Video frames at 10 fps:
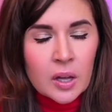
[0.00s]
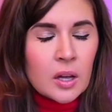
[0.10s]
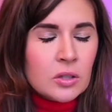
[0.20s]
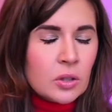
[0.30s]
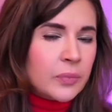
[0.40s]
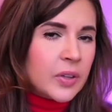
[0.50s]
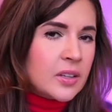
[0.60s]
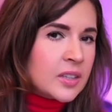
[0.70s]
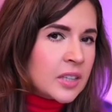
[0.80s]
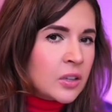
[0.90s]
So
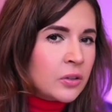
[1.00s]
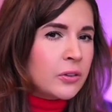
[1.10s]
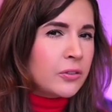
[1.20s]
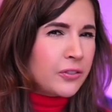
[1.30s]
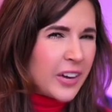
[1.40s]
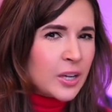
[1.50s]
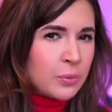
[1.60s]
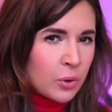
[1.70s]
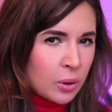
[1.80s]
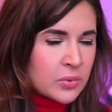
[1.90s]
instead of vague
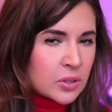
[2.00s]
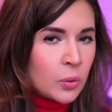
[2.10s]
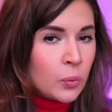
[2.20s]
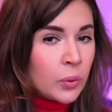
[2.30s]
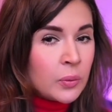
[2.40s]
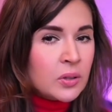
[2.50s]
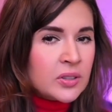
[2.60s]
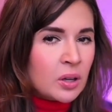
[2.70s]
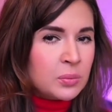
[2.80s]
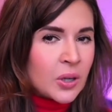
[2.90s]
prompts, we will
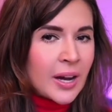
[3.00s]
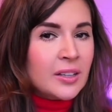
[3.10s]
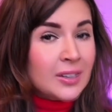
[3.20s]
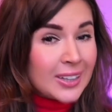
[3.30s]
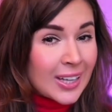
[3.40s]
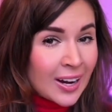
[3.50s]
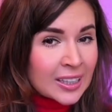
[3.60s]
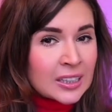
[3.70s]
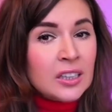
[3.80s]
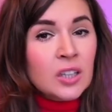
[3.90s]
supply
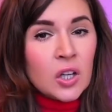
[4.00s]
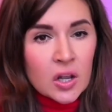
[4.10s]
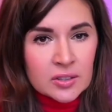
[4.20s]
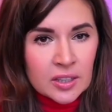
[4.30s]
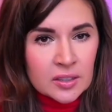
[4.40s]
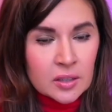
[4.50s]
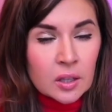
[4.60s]
targeted context,